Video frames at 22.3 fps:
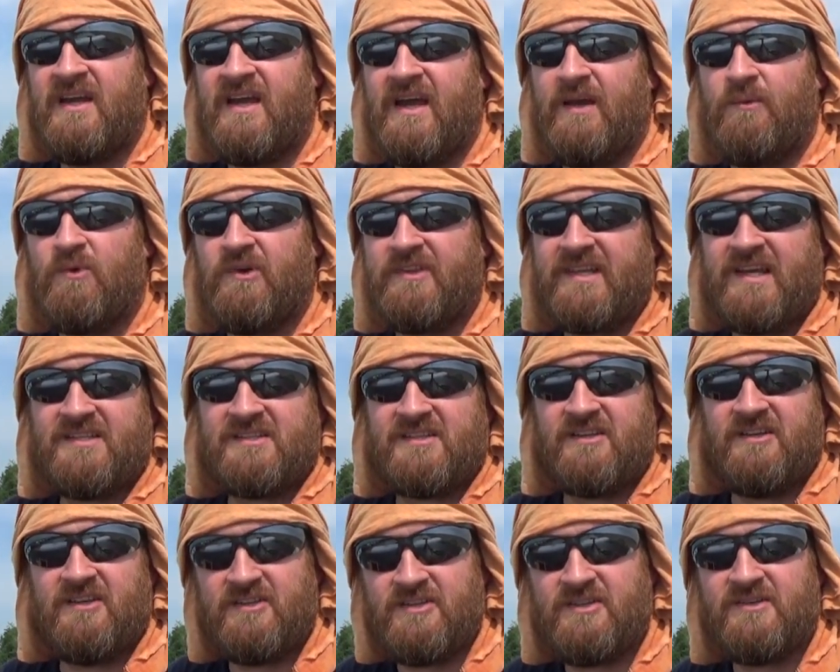And what that's
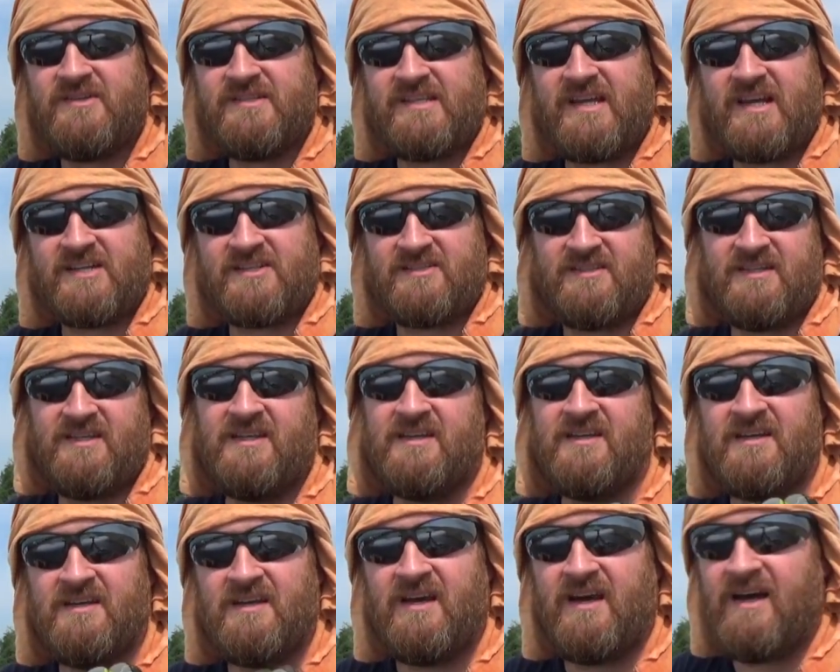going to do is actually,
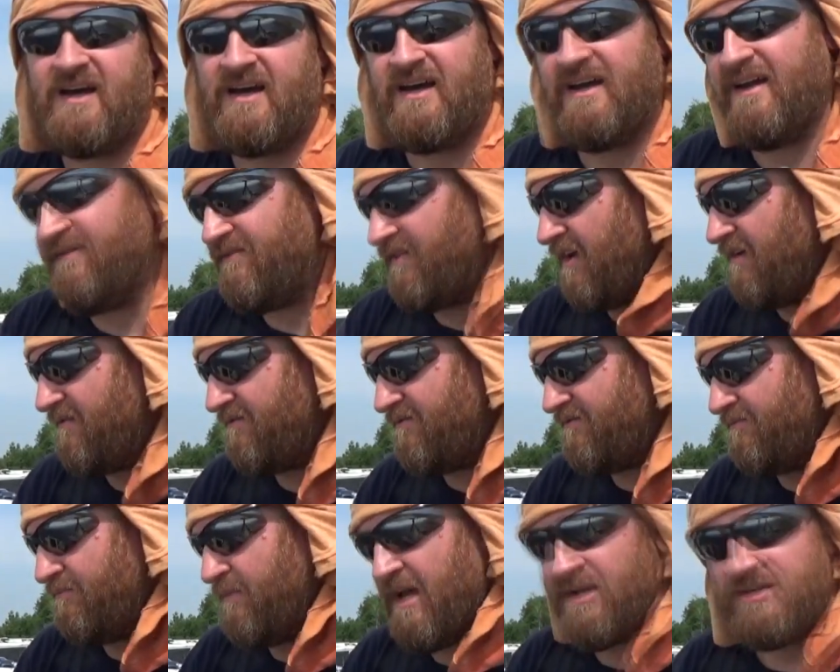if
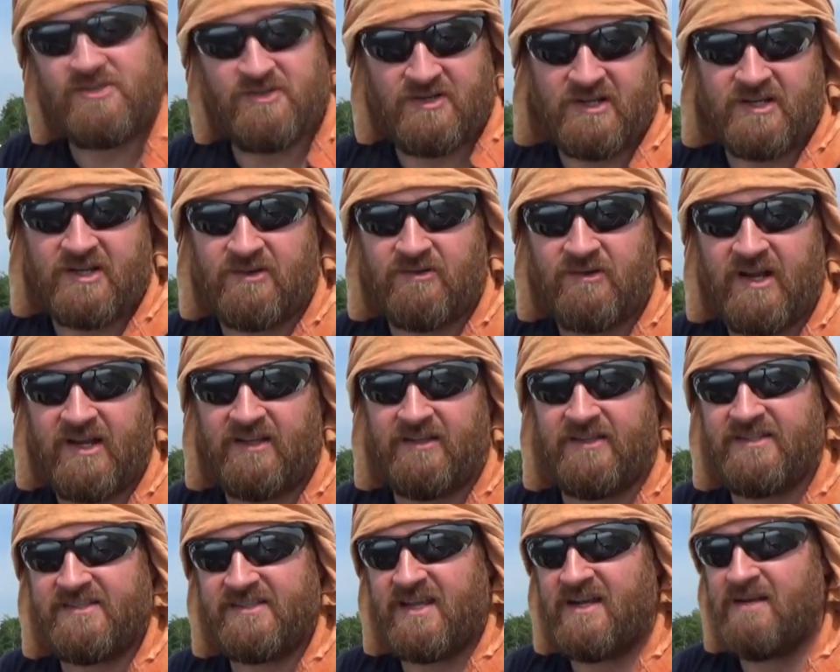I've measured it
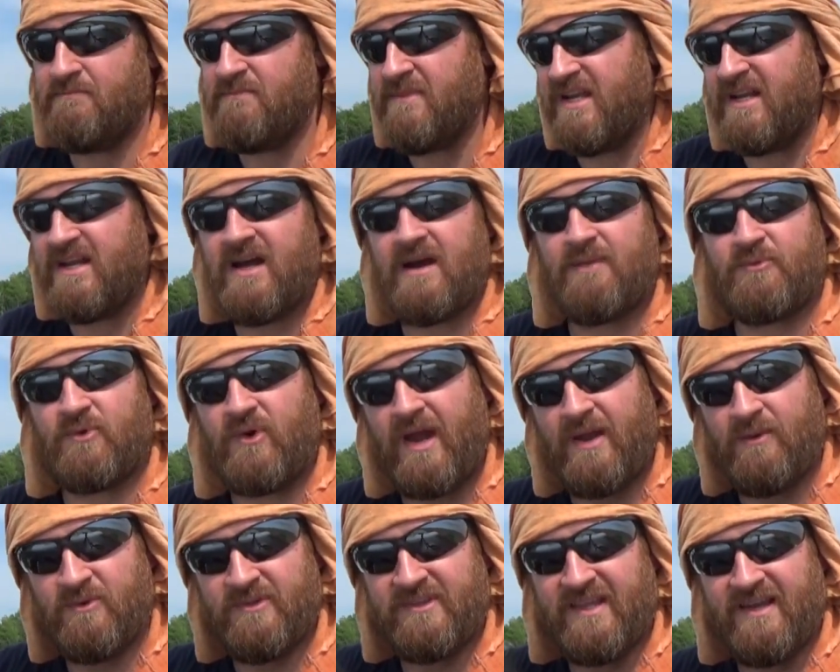correctly, it's going to meet up
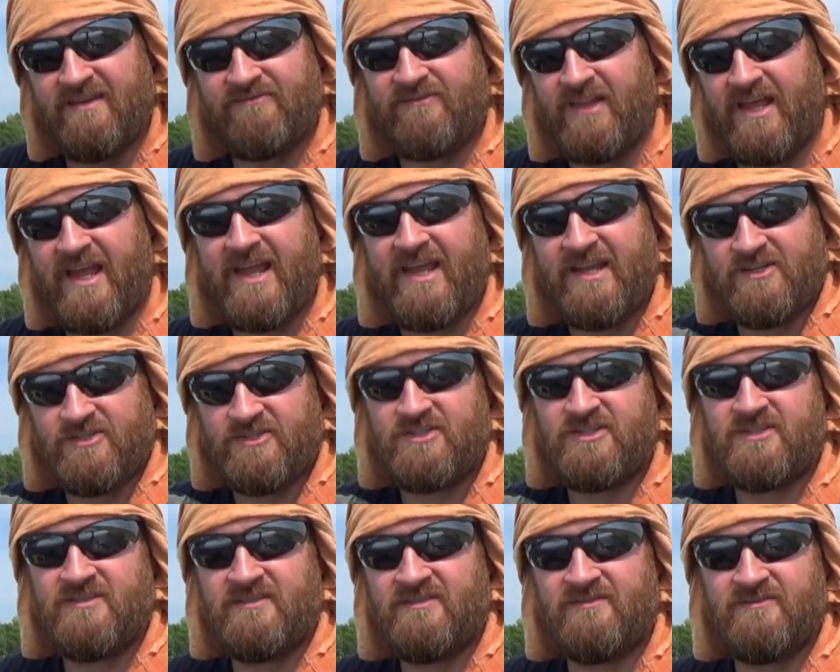right with that flange,